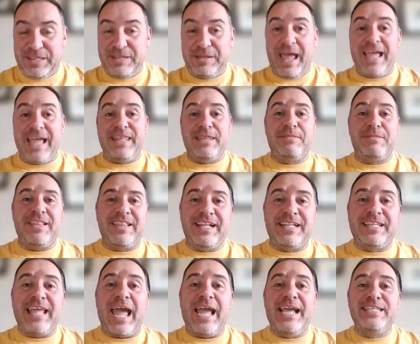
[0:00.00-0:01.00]

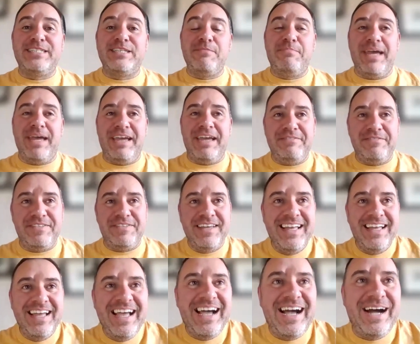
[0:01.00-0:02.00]
The days of Biff,
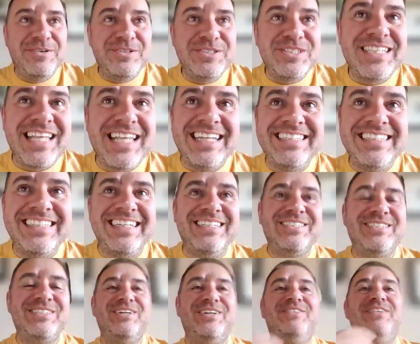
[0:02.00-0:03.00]
outstanding
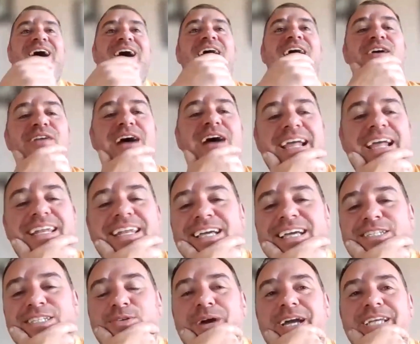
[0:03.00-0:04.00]
stuff. All right,
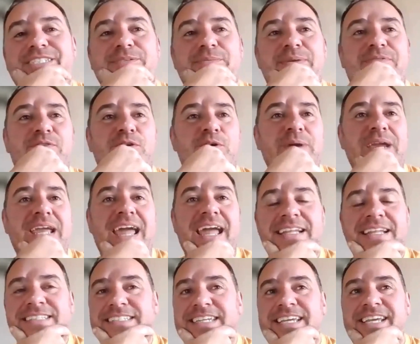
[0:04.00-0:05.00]
last question before we get
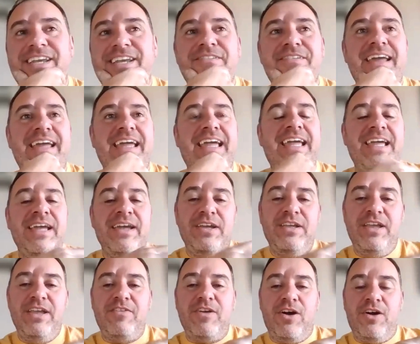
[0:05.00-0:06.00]
into your career.
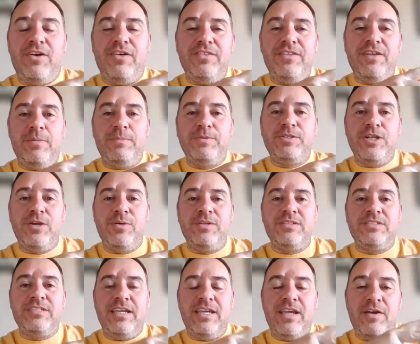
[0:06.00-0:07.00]
You've got the
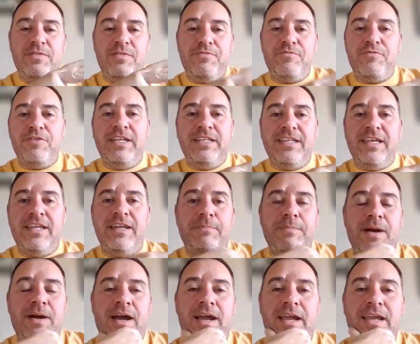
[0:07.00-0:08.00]
opportunity of 3 dinner
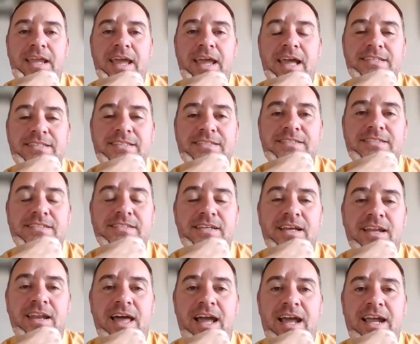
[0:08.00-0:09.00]
party guests,
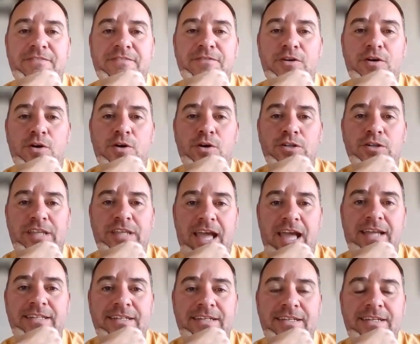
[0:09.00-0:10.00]
alive or
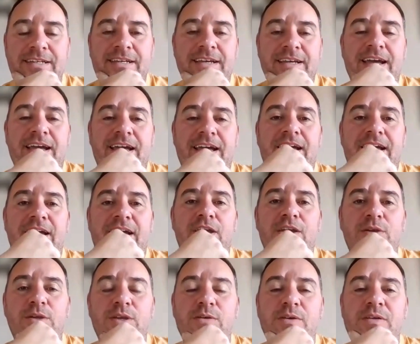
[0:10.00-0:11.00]
dead. Who
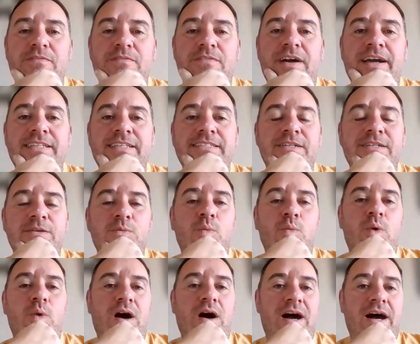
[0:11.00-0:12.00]
are you inviting and
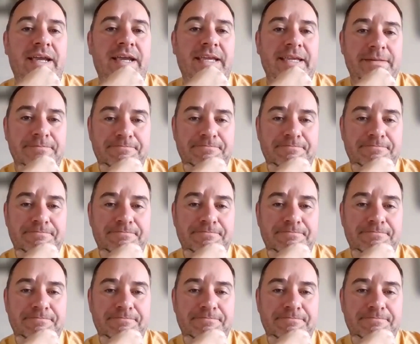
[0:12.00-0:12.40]
why?